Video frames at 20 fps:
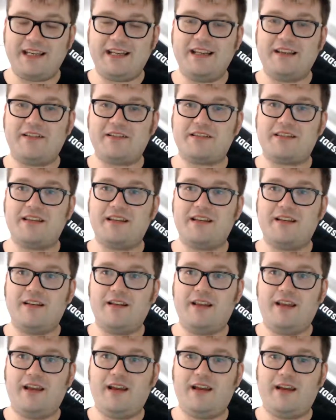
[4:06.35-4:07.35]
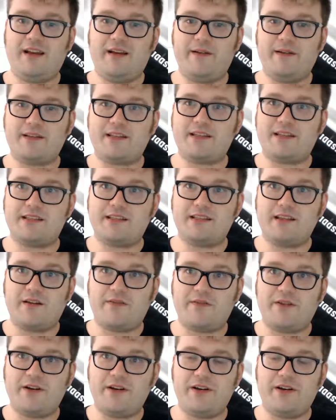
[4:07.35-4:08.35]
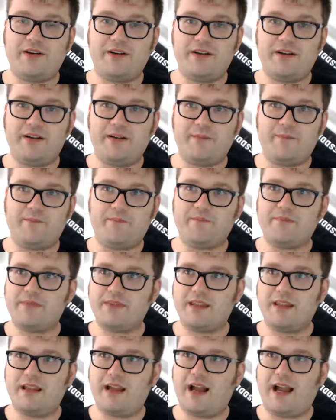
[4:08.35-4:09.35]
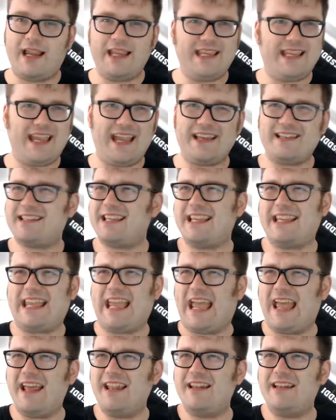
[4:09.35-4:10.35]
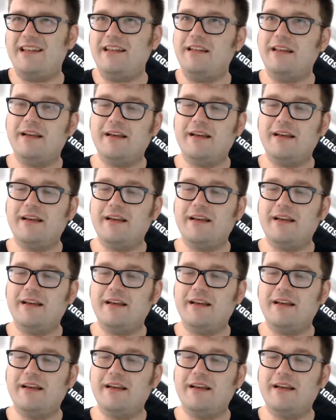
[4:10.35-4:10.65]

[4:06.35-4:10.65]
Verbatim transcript: Nelson suffer, I guess again,